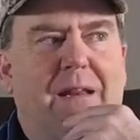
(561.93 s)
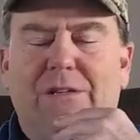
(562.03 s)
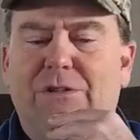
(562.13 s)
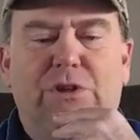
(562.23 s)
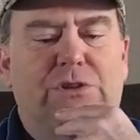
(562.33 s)
It
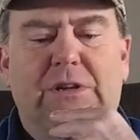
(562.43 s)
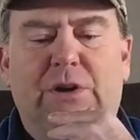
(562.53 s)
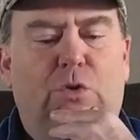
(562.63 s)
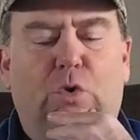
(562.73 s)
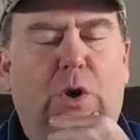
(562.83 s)
is just
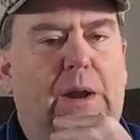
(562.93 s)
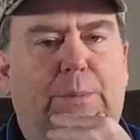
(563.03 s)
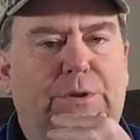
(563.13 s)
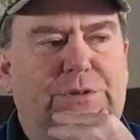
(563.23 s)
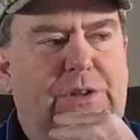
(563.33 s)

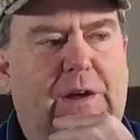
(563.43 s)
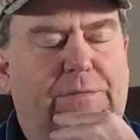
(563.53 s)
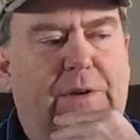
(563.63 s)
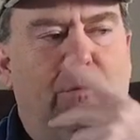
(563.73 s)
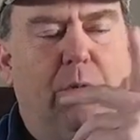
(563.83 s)
incredible
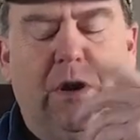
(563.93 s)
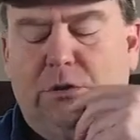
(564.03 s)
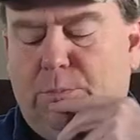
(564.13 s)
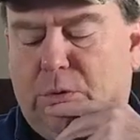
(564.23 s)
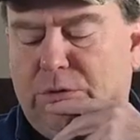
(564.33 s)
stuff, and we want
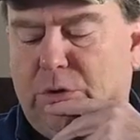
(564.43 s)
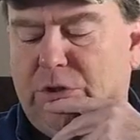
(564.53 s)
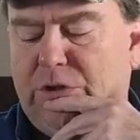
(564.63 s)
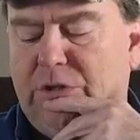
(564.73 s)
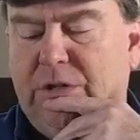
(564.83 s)
to support the
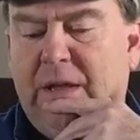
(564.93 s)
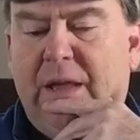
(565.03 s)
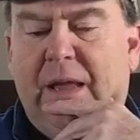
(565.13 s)
Christians.